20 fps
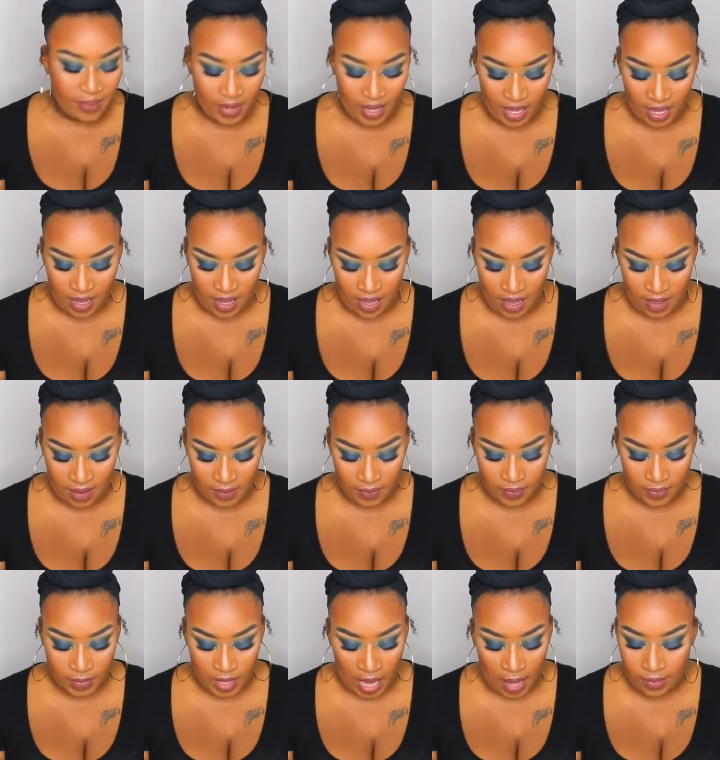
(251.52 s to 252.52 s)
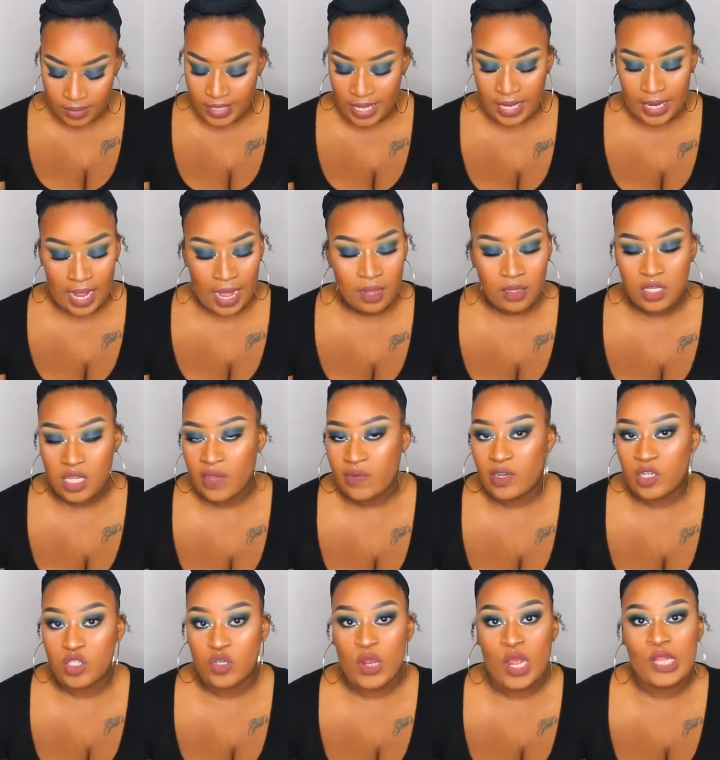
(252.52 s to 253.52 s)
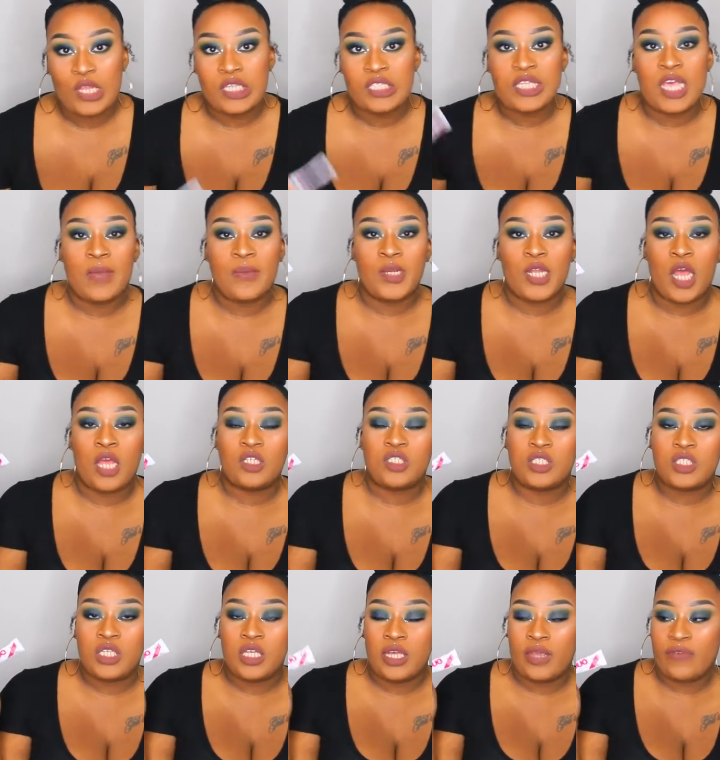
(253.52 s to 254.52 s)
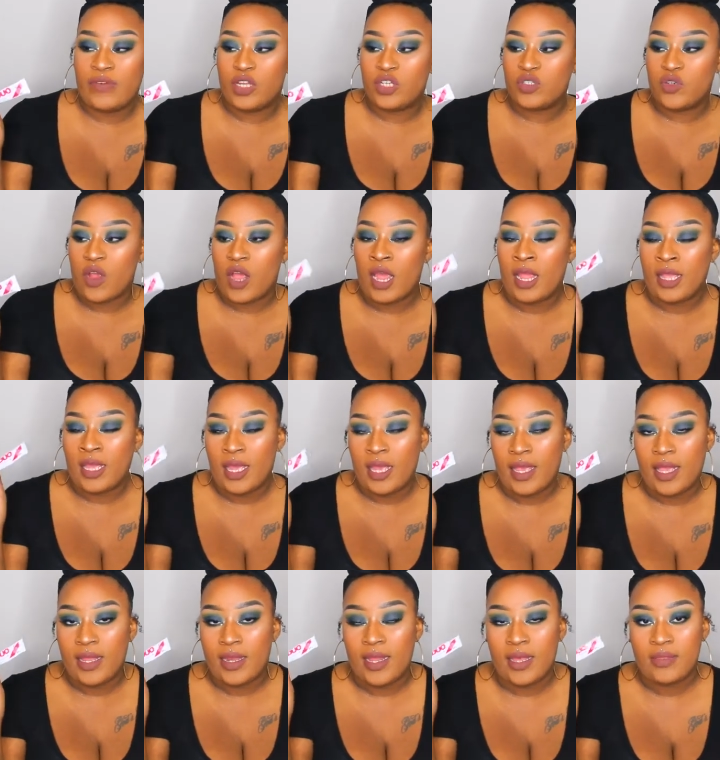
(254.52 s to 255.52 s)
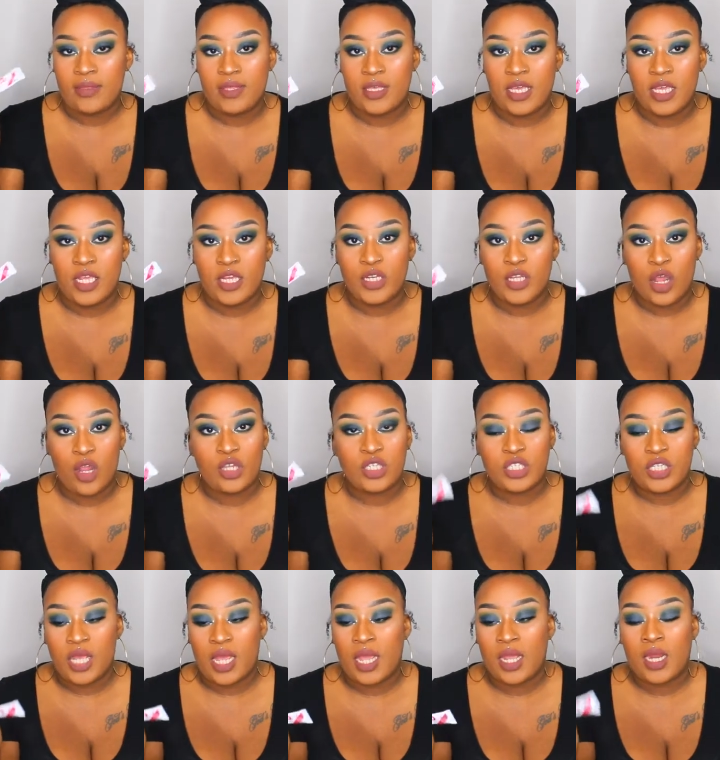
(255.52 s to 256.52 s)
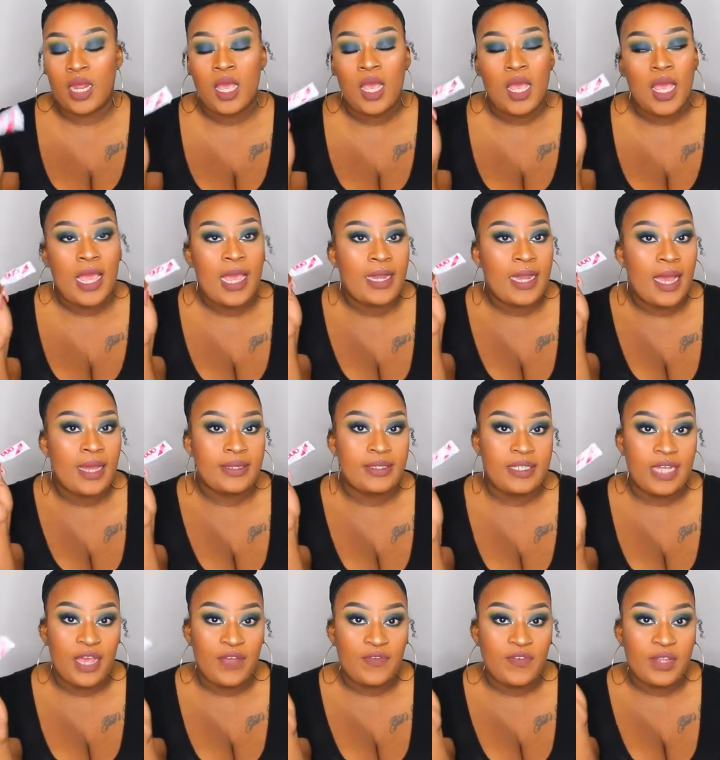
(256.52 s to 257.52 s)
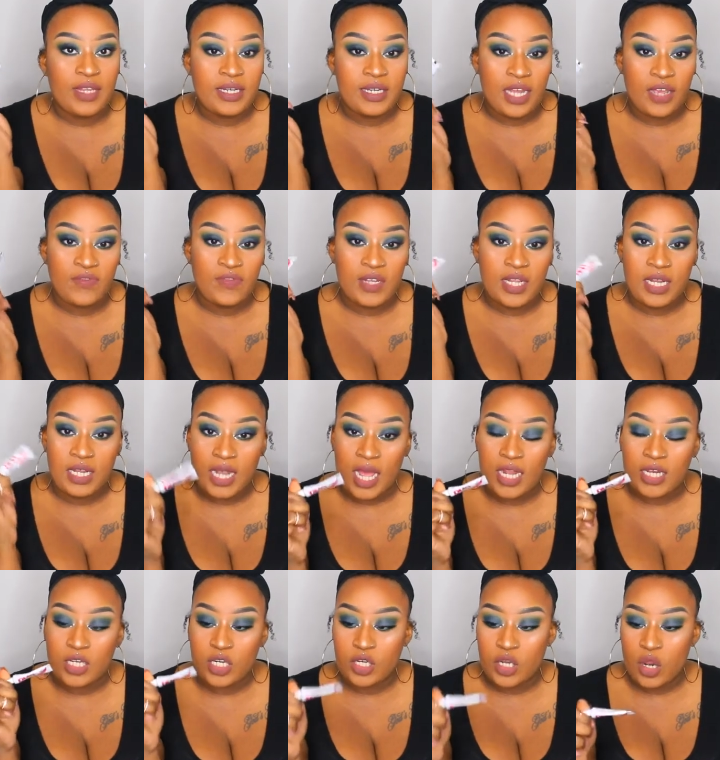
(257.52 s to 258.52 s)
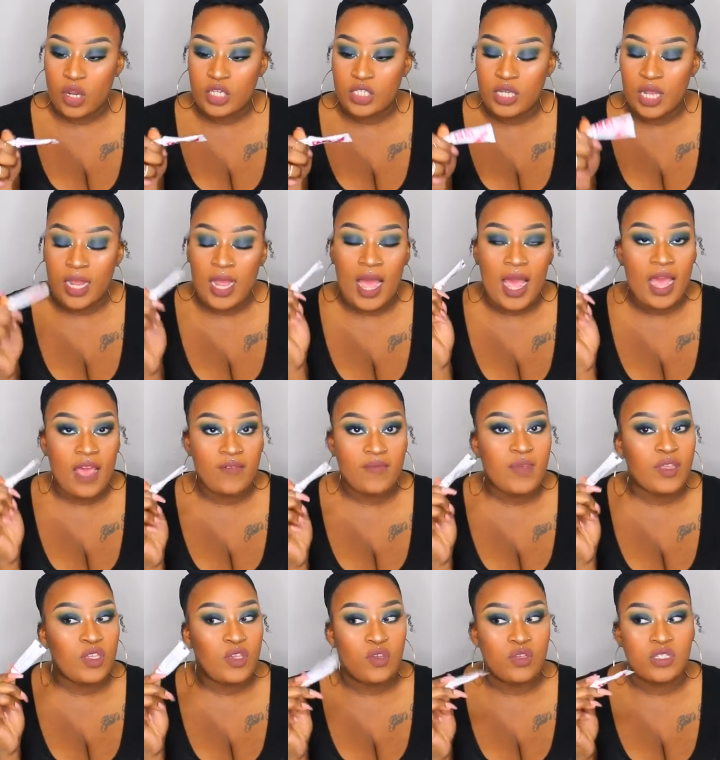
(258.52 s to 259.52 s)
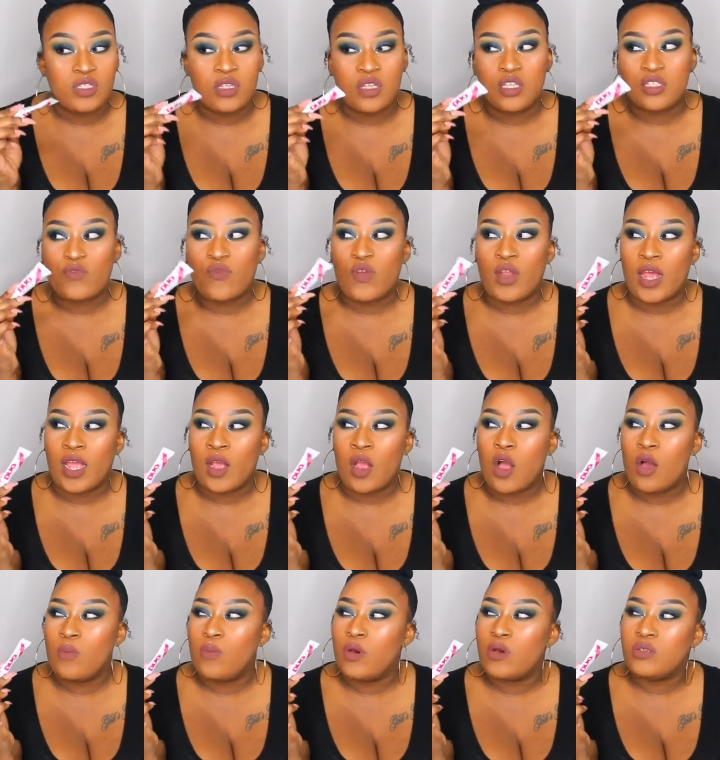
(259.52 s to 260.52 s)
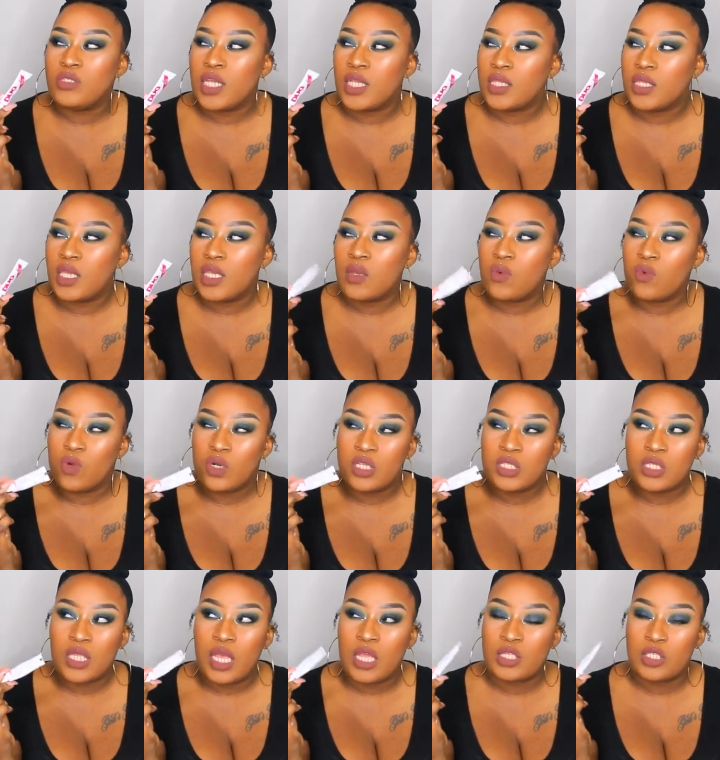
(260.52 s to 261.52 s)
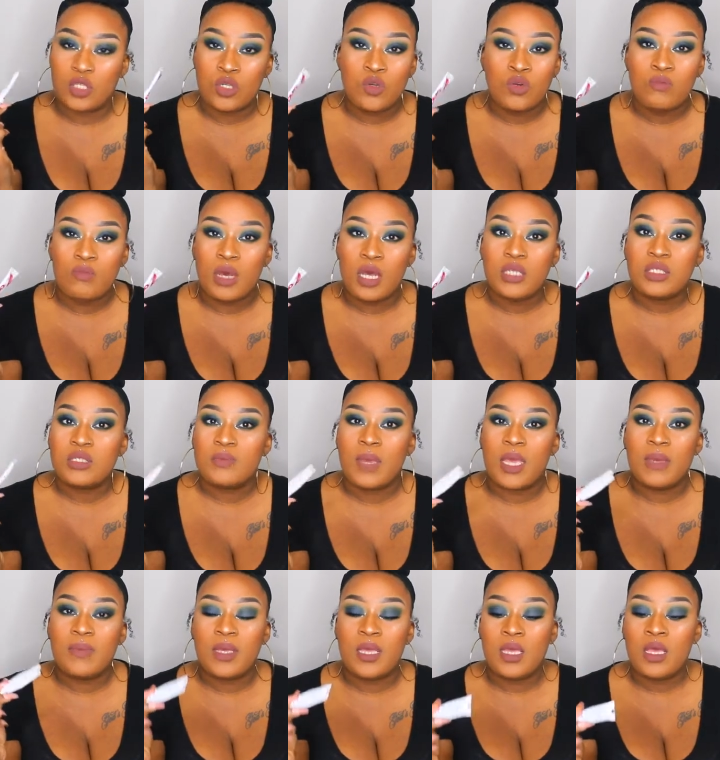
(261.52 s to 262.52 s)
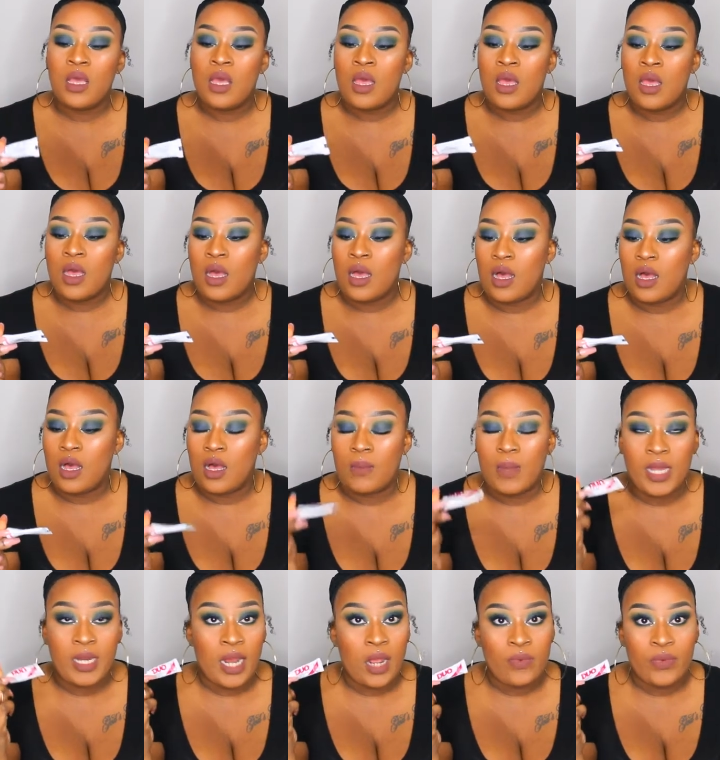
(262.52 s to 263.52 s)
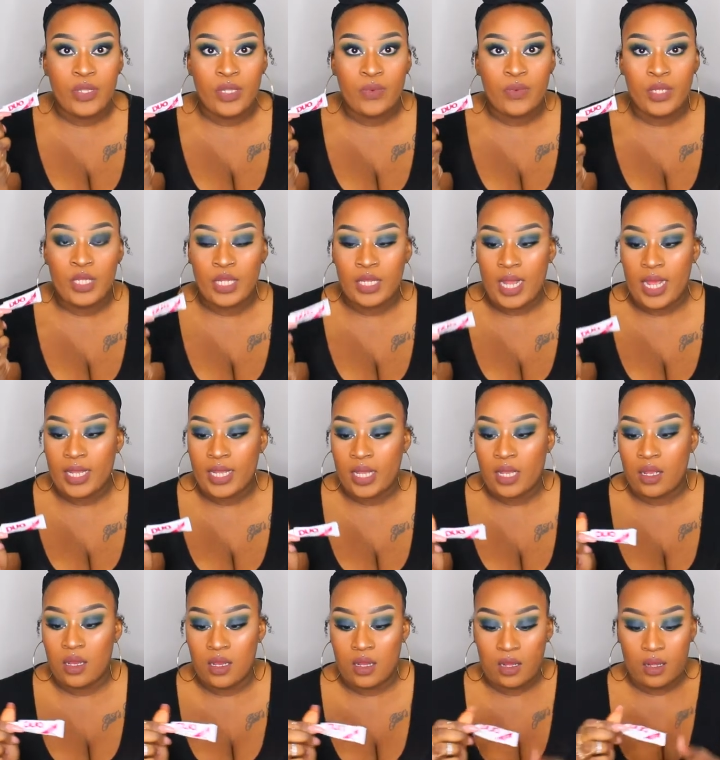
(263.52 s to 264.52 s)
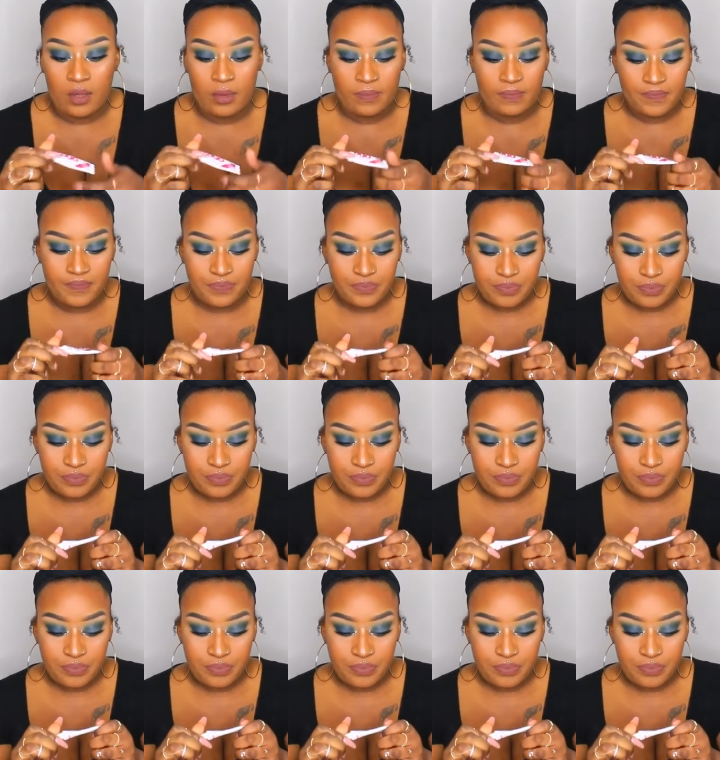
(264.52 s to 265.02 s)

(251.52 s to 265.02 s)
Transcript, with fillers: but um, I was like, I'll give it a try this time and I'll give it a try in the dark shade. And I definitely, definitely like the dark shade. I have been using this for like almost, I think, want to say two months maybe. Um, and I really, really like it. Um,